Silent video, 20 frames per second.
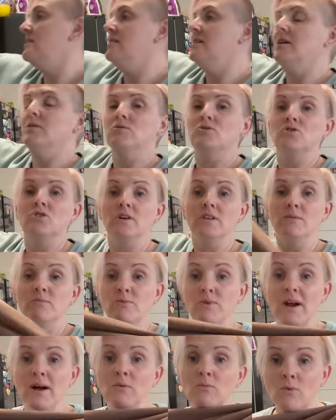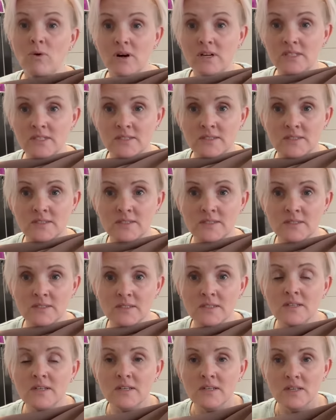I will try the brown ones
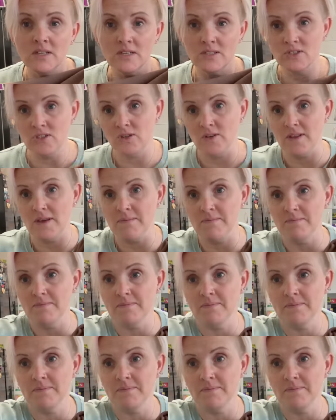and show you them.